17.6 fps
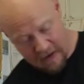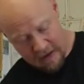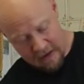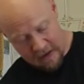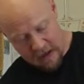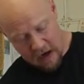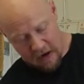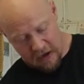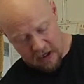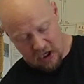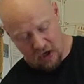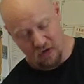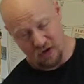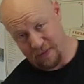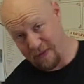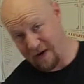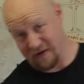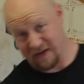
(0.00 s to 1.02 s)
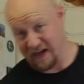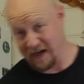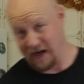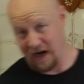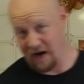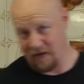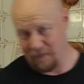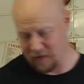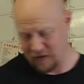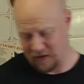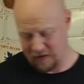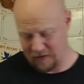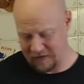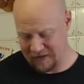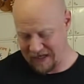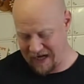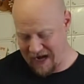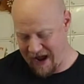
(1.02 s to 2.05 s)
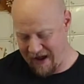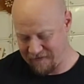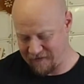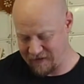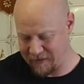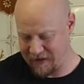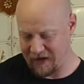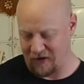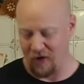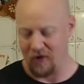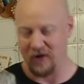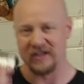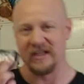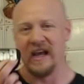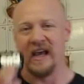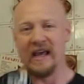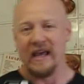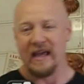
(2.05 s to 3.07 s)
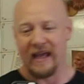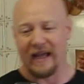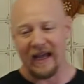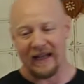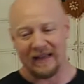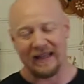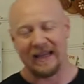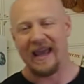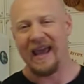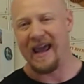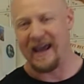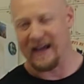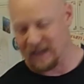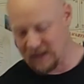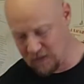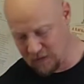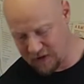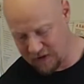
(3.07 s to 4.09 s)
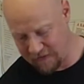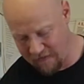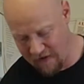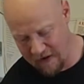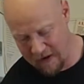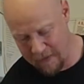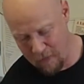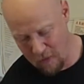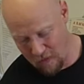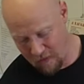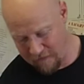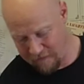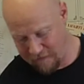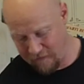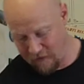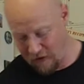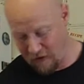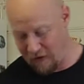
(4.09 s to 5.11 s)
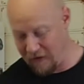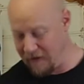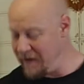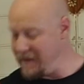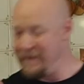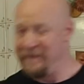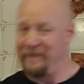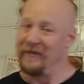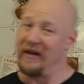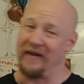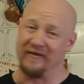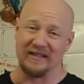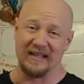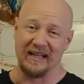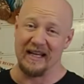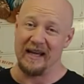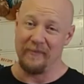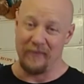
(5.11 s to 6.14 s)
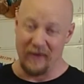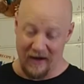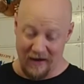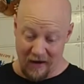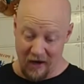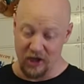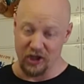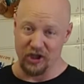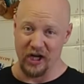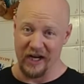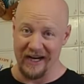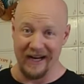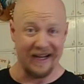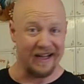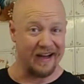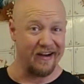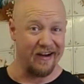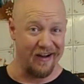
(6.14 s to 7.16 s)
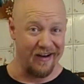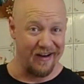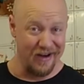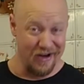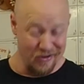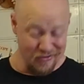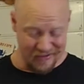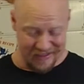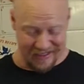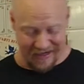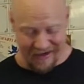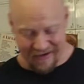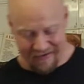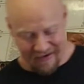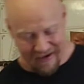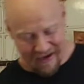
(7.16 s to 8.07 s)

Not a huge amount in there, but there doesn't have to be, of course. You get the case, which is very important for obviously keeping it hygienic and not losing it.